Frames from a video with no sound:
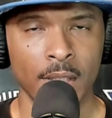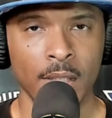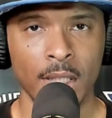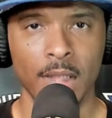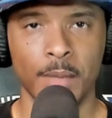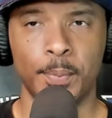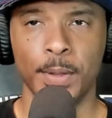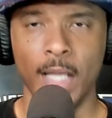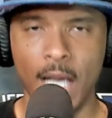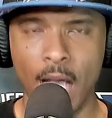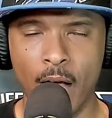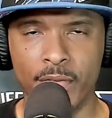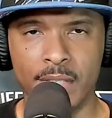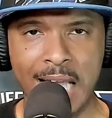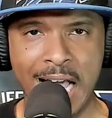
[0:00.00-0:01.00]
in the
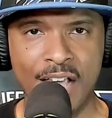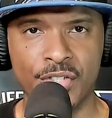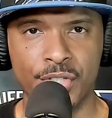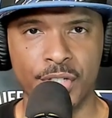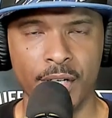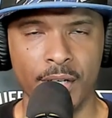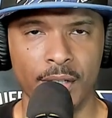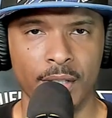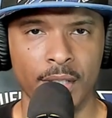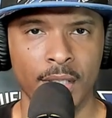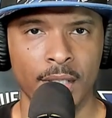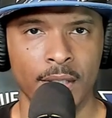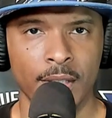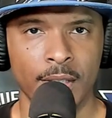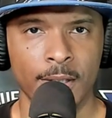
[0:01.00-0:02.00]
playoffs last year,
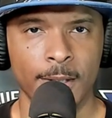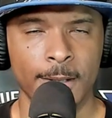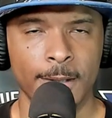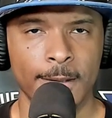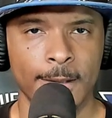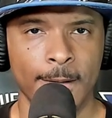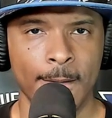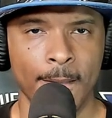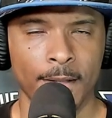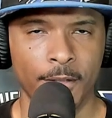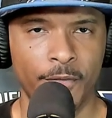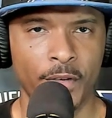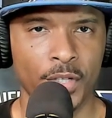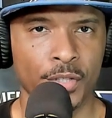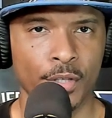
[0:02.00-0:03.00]

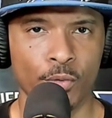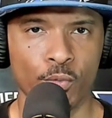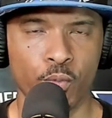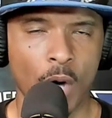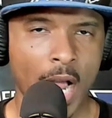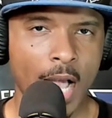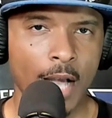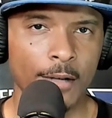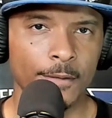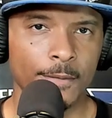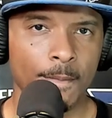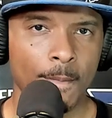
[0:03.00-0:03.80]
divisional round.